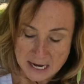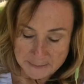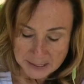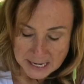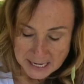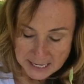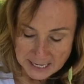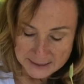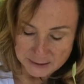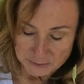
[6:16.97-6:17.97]
up,
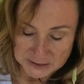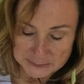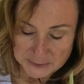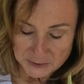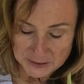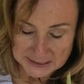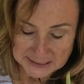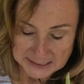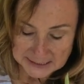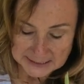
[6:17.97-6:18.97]
and they will spill the
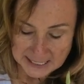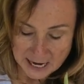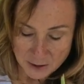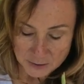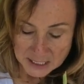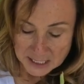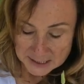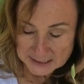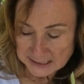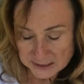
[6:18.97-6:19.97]
seeds out.
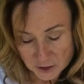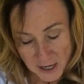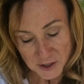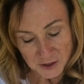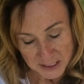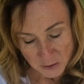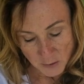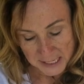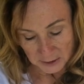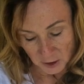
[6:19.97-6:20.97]
The seeds are actually
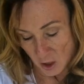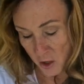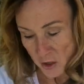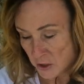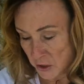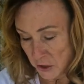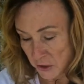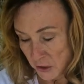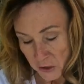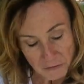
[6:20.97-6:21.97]
quite large
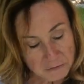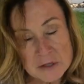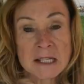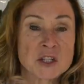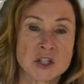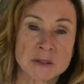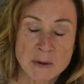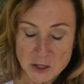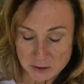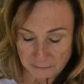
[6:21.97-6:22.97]
for such a
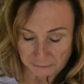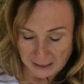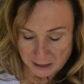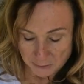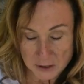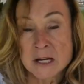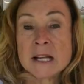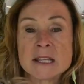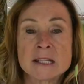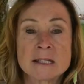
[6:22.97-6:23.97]
small little flower.
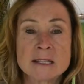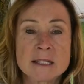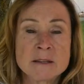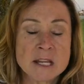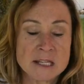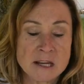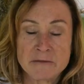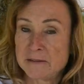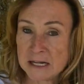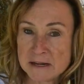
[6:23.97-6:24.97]
This is in the
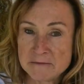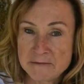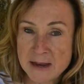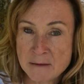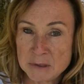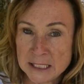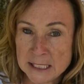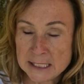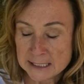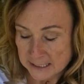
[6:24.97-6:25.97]
Delphinium family.